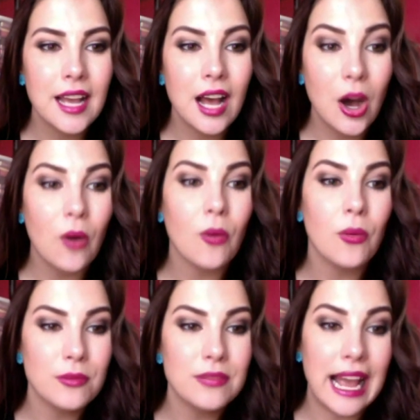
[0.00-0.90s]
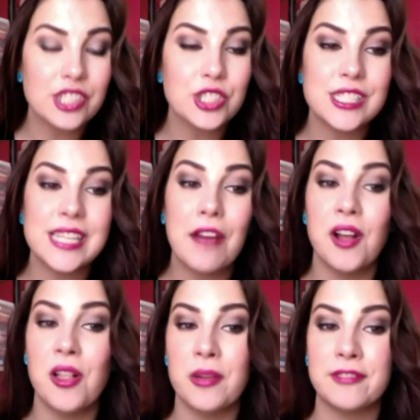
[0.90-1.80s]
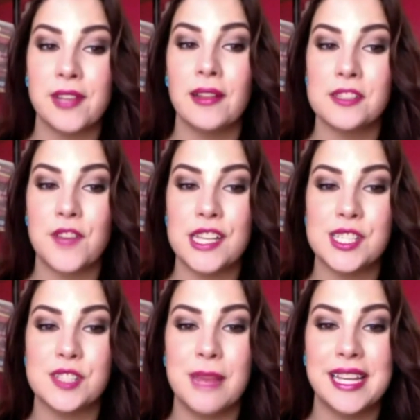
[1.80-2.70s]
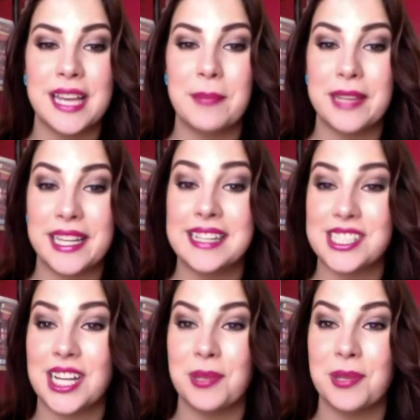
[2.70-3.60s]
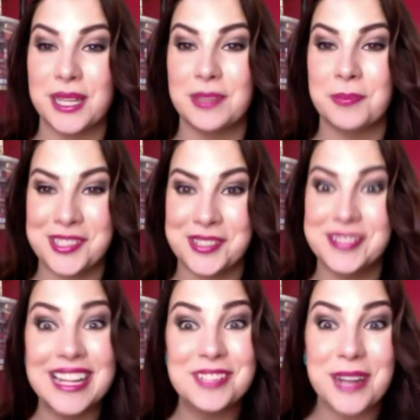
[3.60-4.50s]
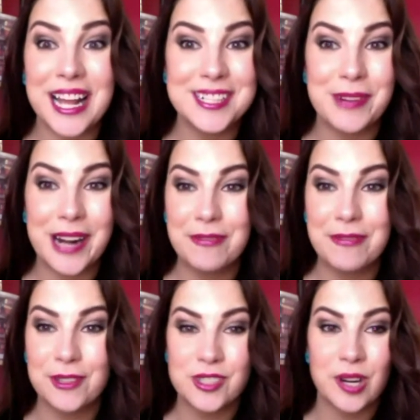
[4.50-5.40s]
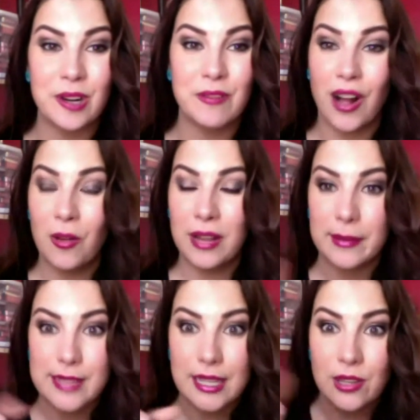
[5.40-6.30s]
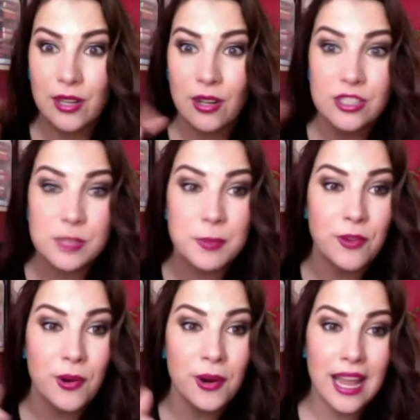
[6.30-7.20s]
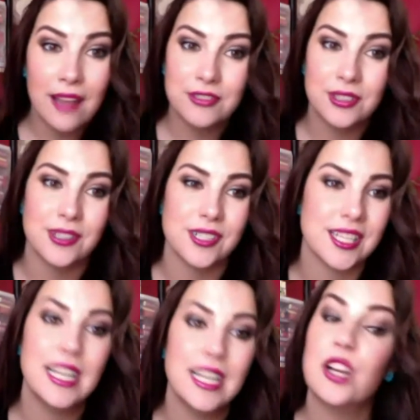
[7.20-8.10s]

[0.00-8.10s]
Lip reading: Oh, Ashley's now following Flawless Faces Makeup and can't stop looking at the pictures. That's what I did when I first started following. I was like, look at all these before and afters.